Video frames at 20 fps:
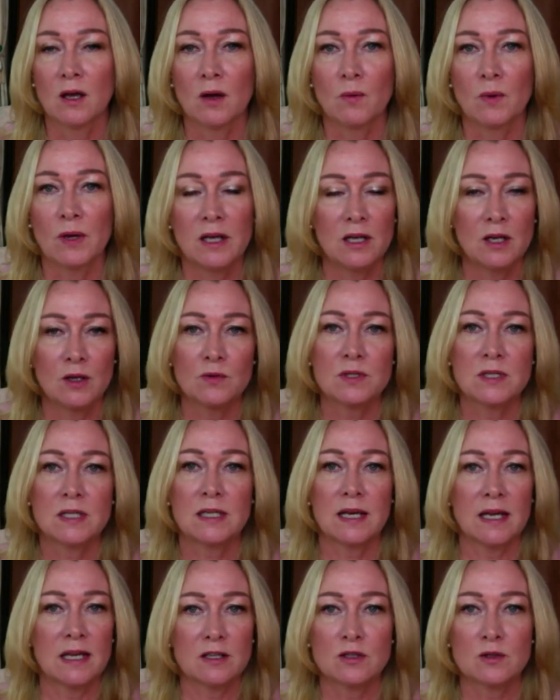We lose
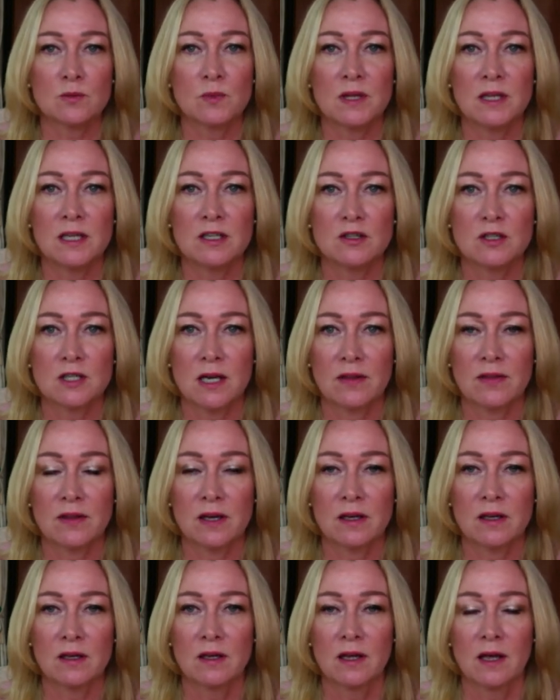connection with each
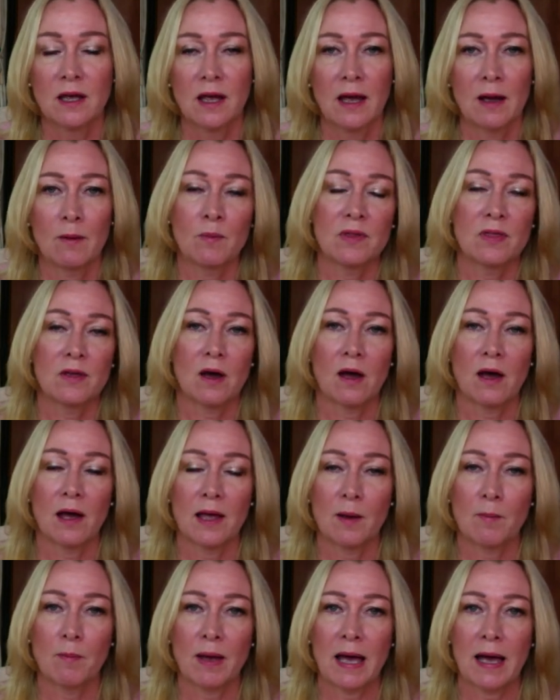other and with a
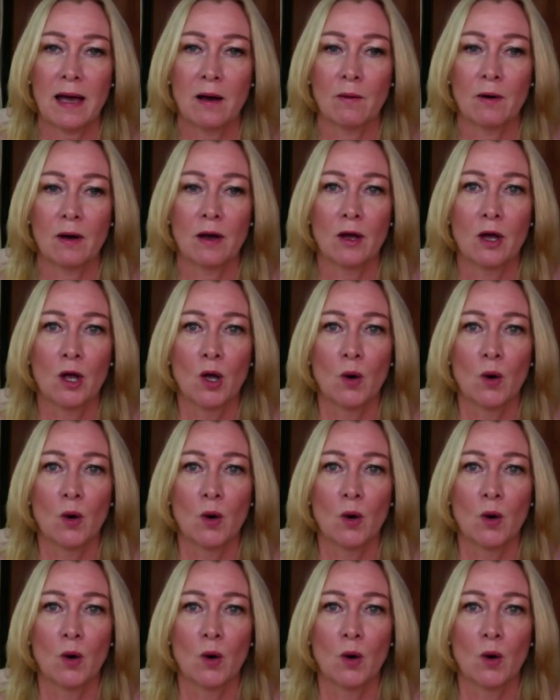higher power.